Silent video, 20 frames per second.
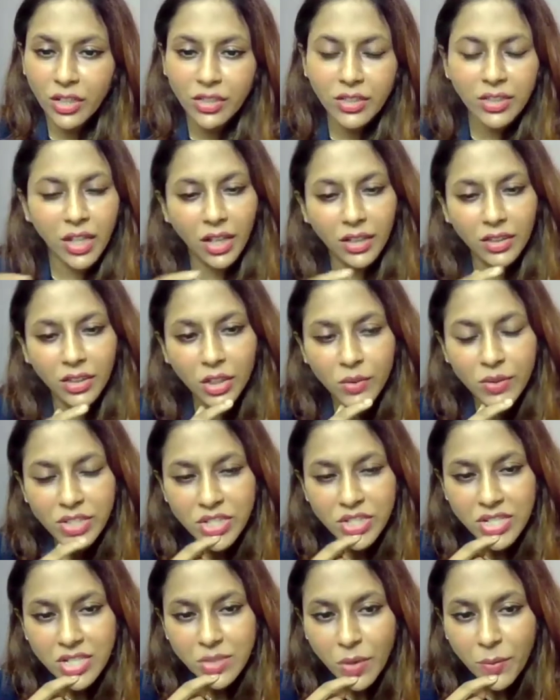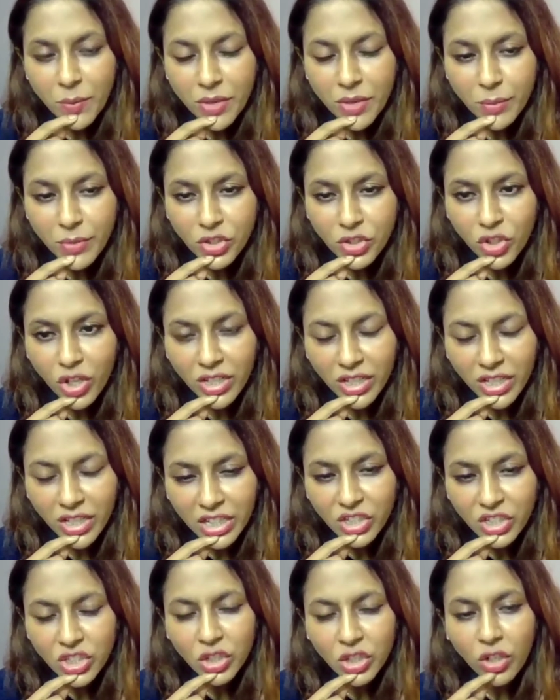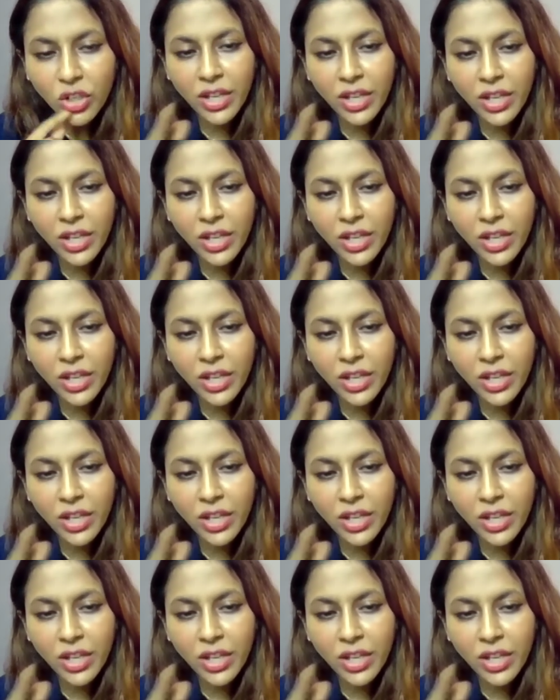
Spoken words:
Yeah, the question is about premature aging or